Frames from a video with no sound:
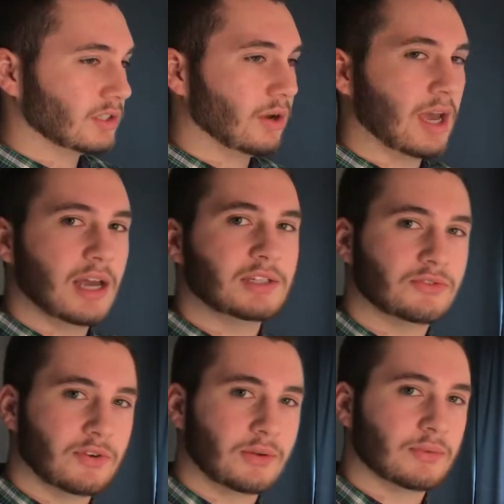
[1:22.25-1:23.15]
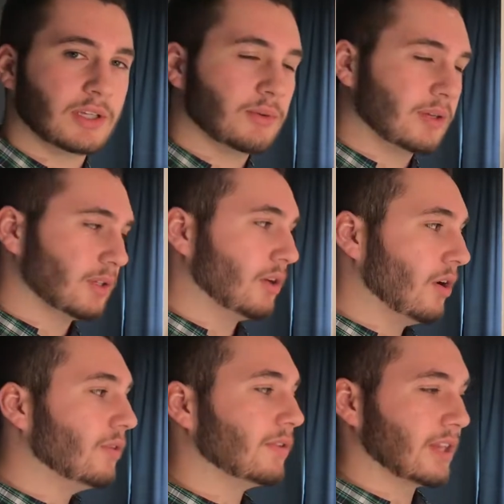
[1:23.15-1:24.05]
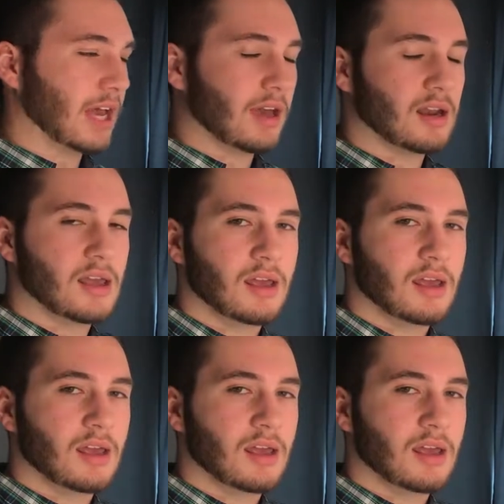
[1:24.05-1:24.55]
So a hedge fund, really quick to go over that,